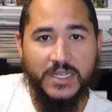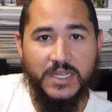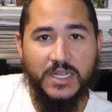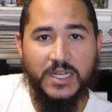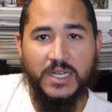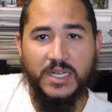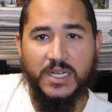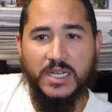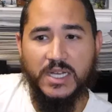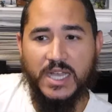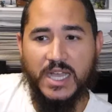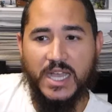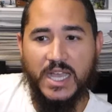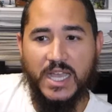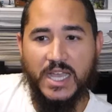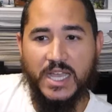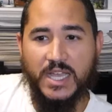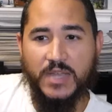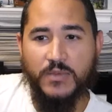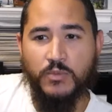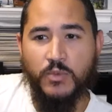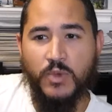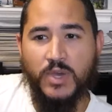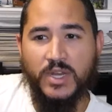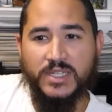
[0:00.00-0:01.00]

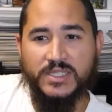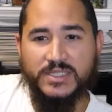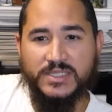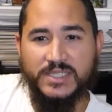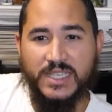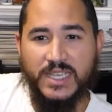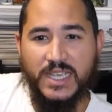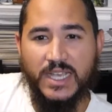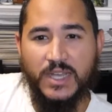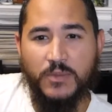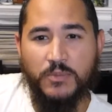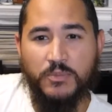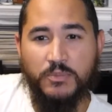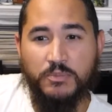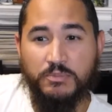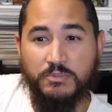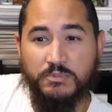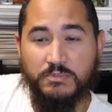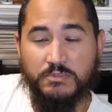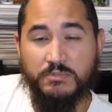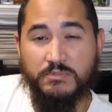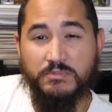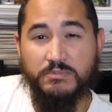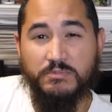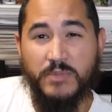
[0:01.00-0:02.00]
I want to say I'll
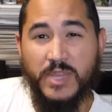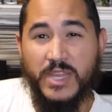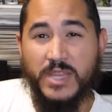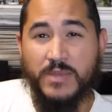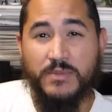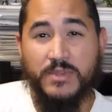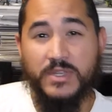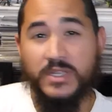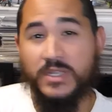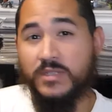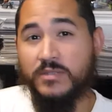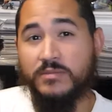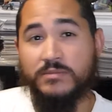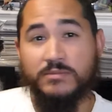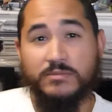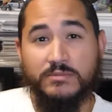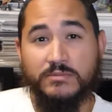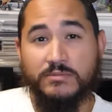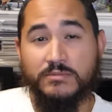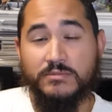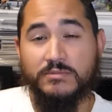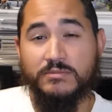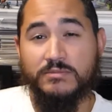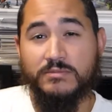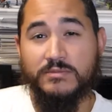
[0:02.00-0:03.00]
maybe
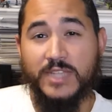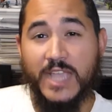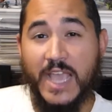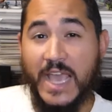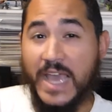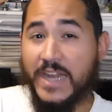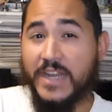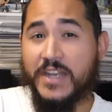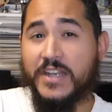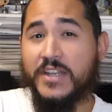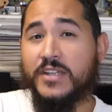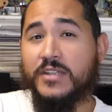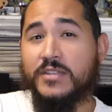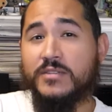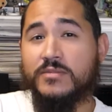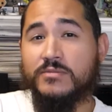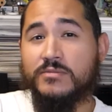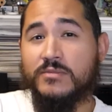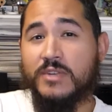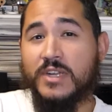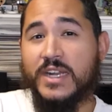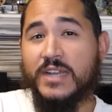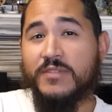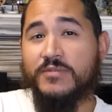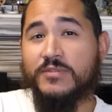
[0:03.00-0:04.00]
add it in
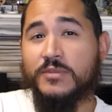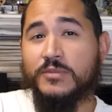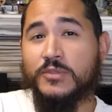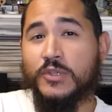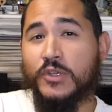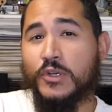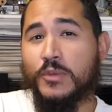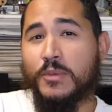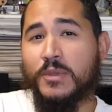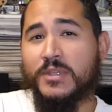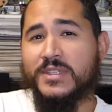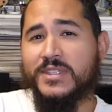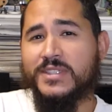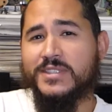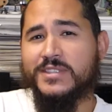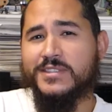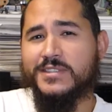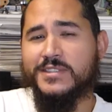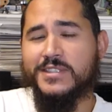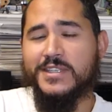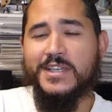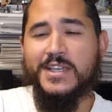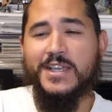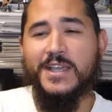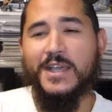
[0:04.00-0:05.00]
right after talking about
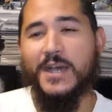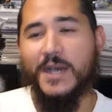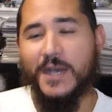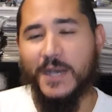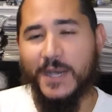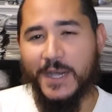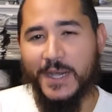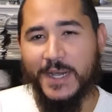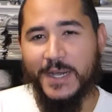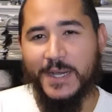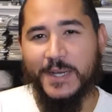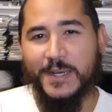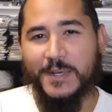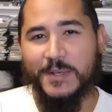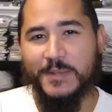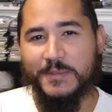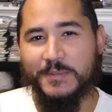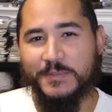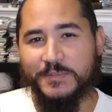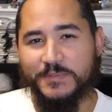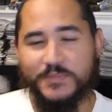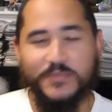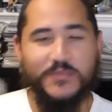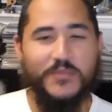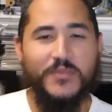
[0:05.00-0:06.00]
this.
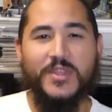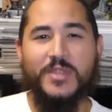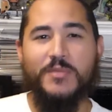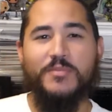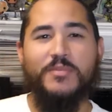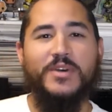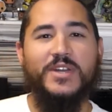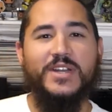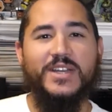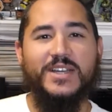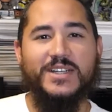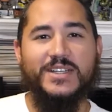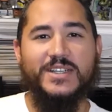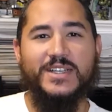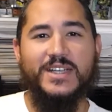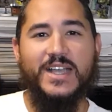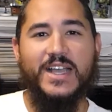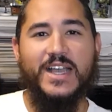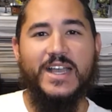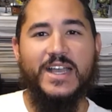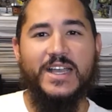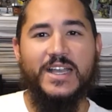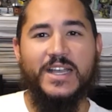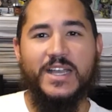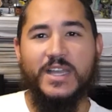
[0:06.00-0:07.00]
But
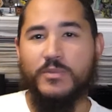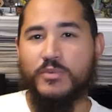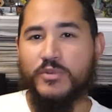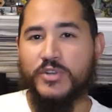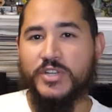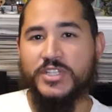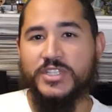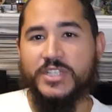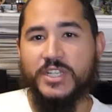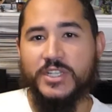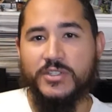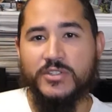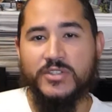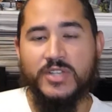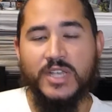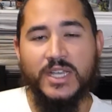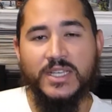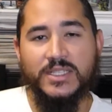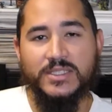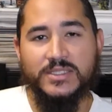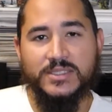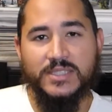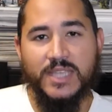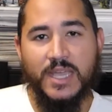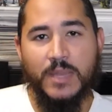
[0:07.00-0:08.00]
I appreciate you
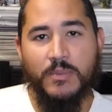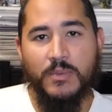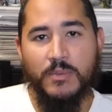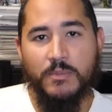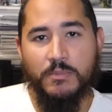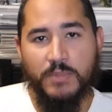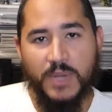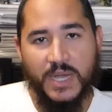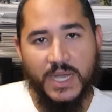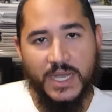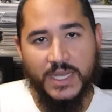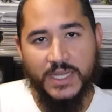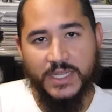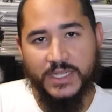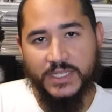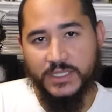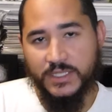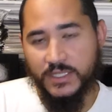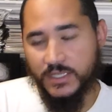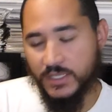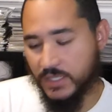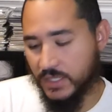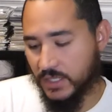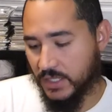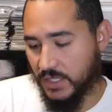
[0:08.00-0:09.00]
guys stopping by.
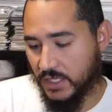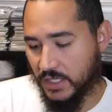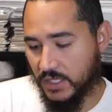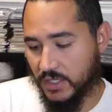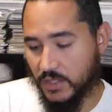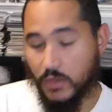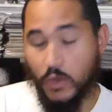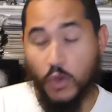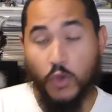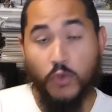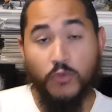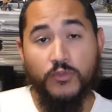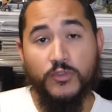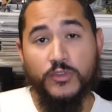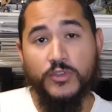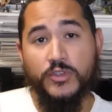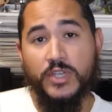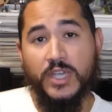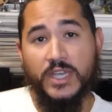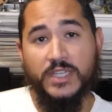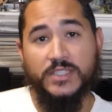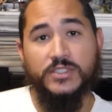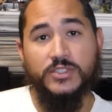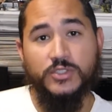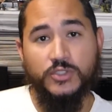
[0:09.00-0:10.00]
Hopefully you
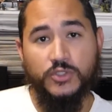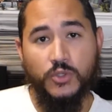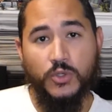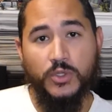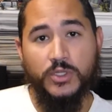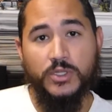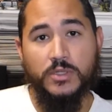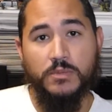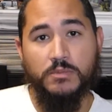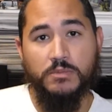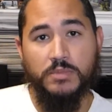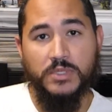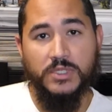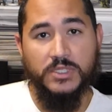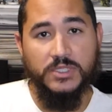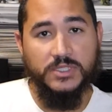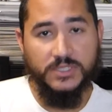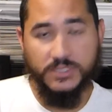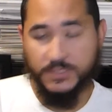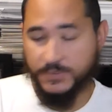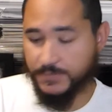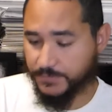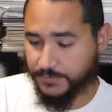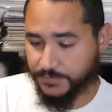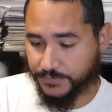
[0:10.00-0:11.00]
guys enjoyed the
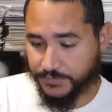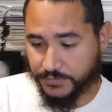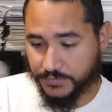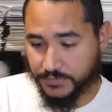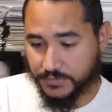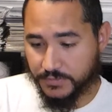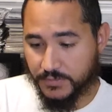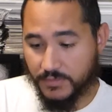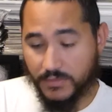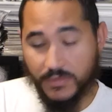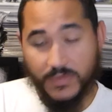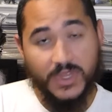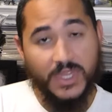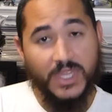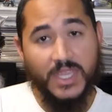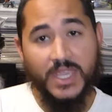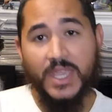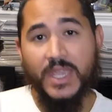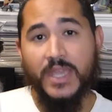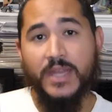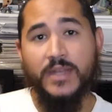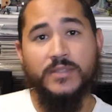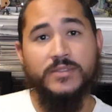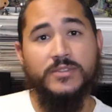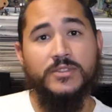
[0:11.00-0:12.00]
books.
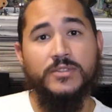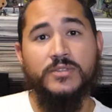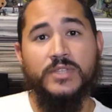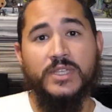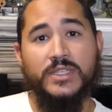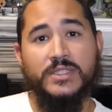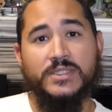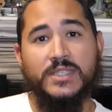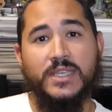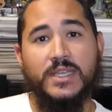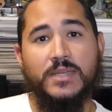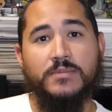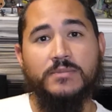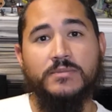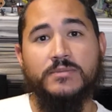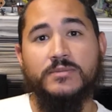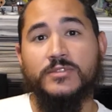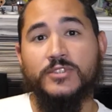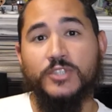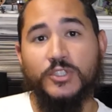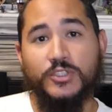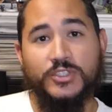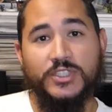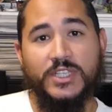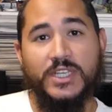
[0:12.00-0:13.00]
And until next time,
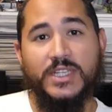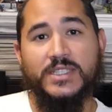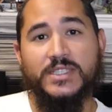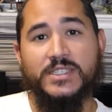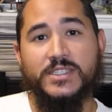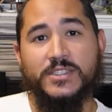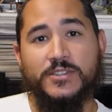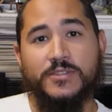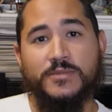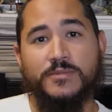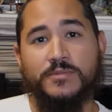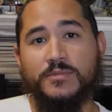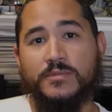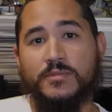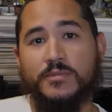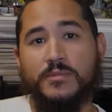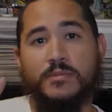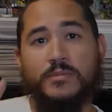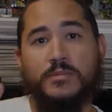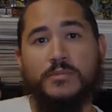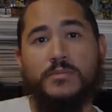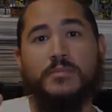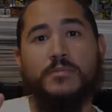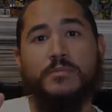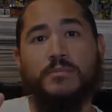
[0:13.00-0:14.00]
talk to you guys later.
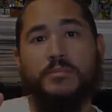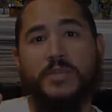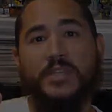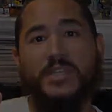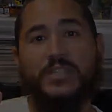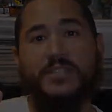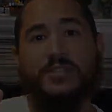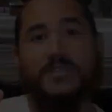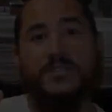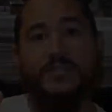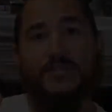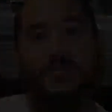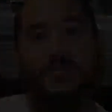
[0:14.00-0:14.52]
Peace.